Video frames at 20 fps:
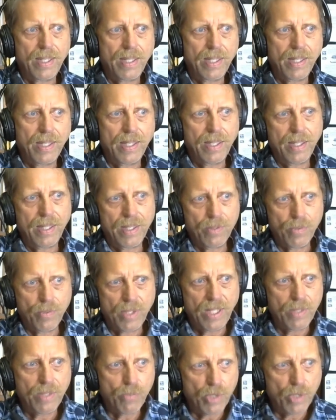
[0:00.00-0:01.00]

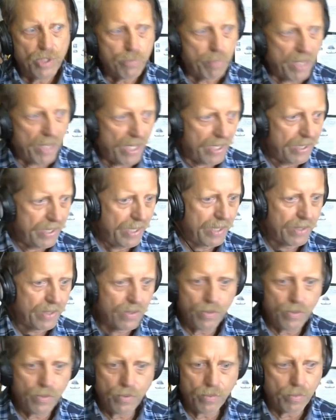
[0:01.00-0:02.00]
and responding
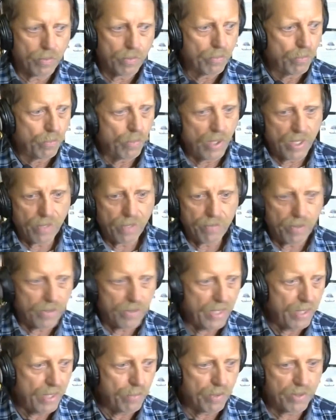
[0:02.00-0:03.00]
to whatever
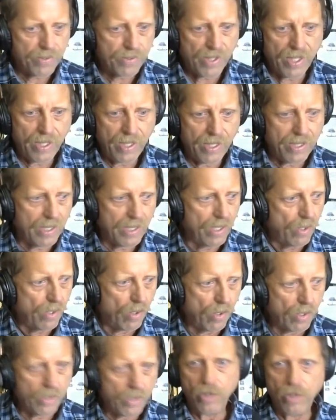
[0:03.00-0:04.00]
they were saying and
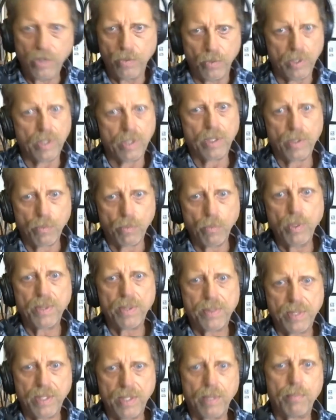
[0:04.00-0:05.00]
arguing with
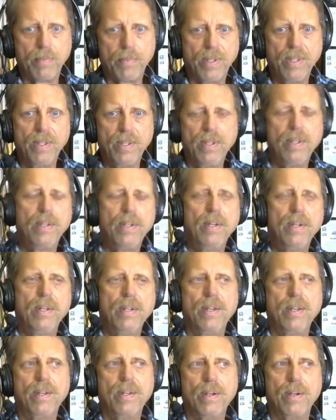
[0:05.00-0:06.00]
them,
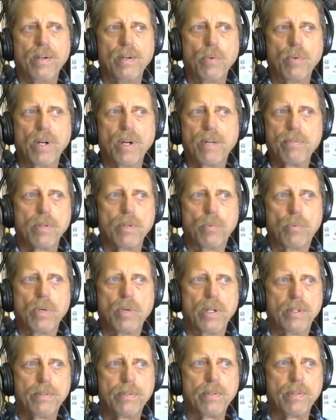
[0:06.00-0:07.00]
whatever it
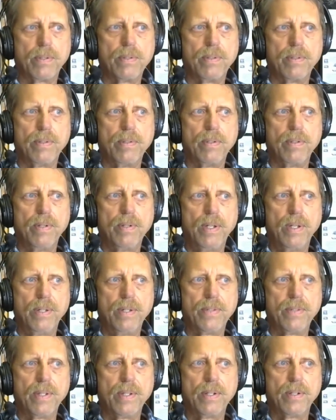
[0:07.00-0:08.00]
was. And,
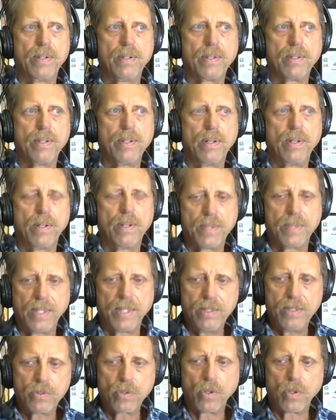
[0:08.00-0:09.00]
he
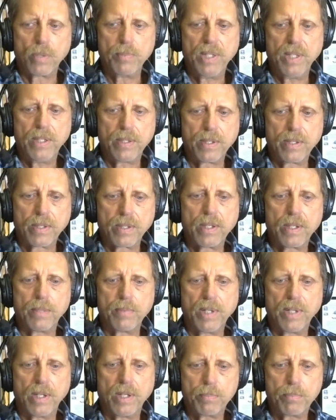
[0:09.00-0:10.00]
saw me coming
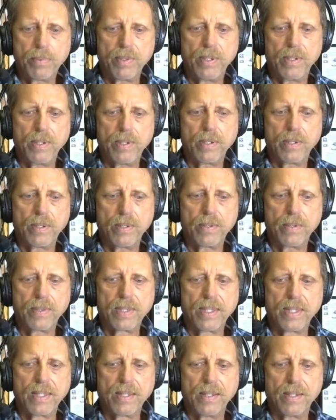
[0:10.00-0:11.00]
up and
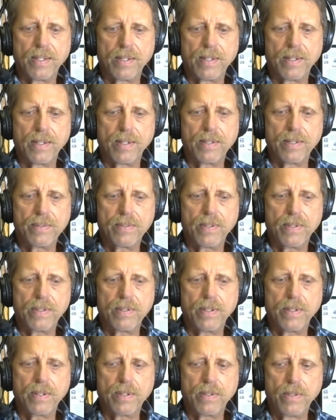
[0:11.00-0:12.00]
I said,
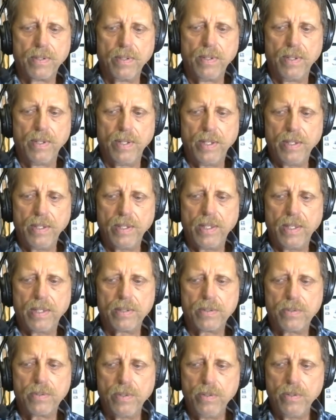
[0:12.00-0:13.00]
hey, I hadn't
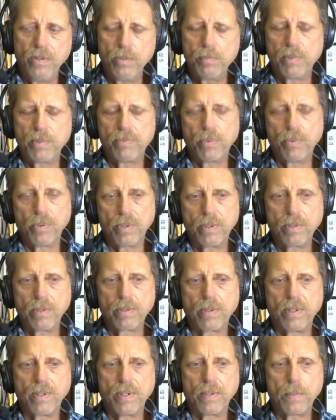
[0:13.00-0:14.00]
seen you before.
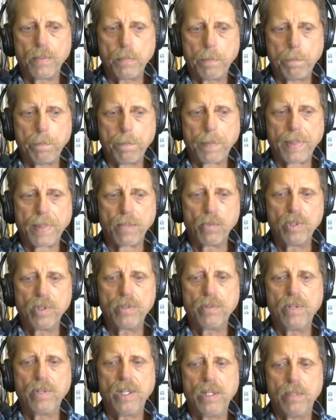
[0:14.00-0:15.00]
What's your
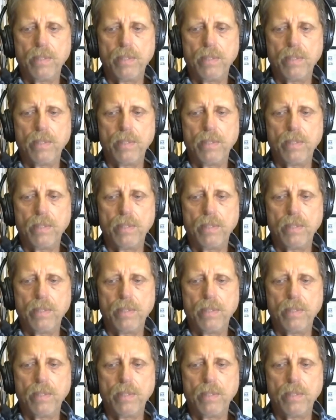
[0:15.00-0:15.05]
name?